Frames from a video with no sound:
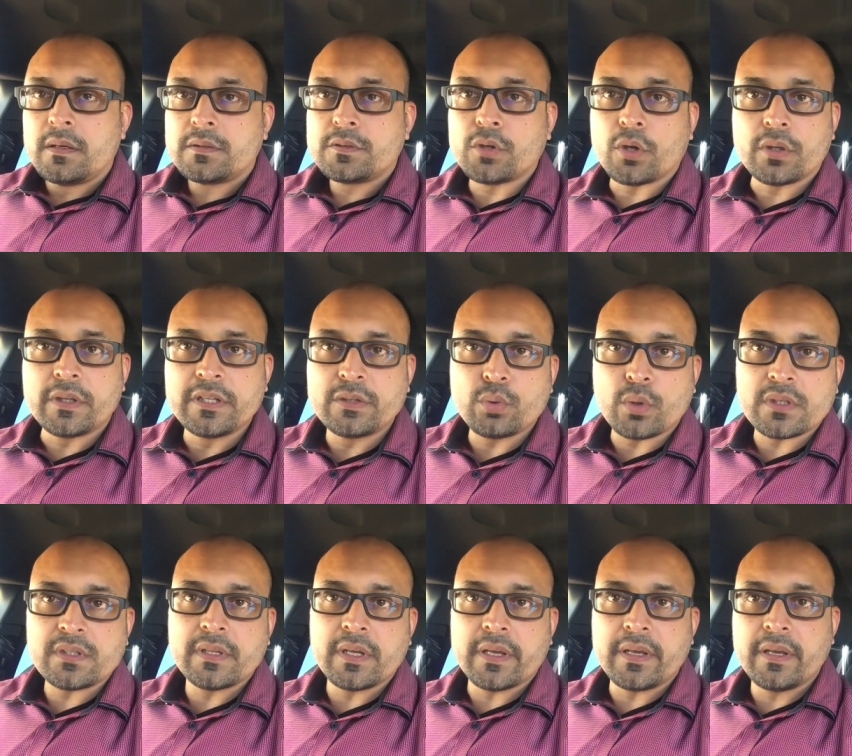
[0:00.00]
So this
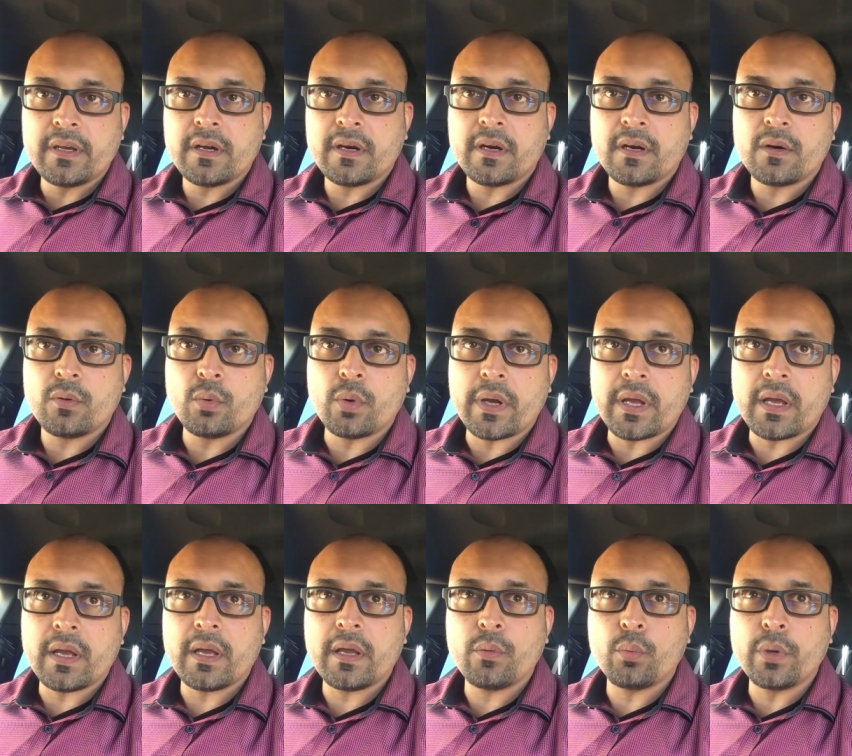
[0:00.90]
was the year
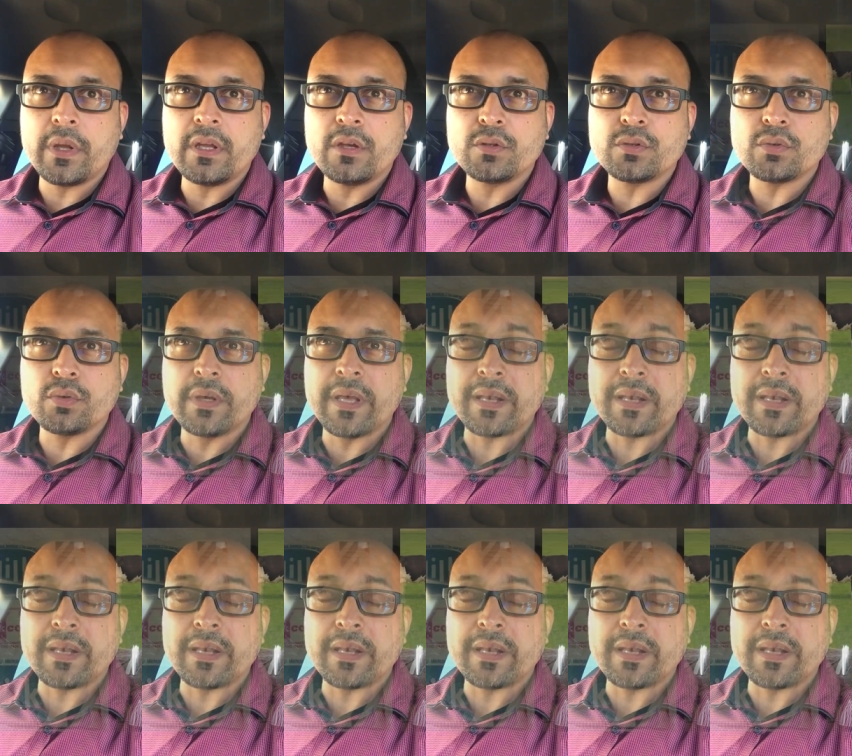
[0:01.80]
where we used to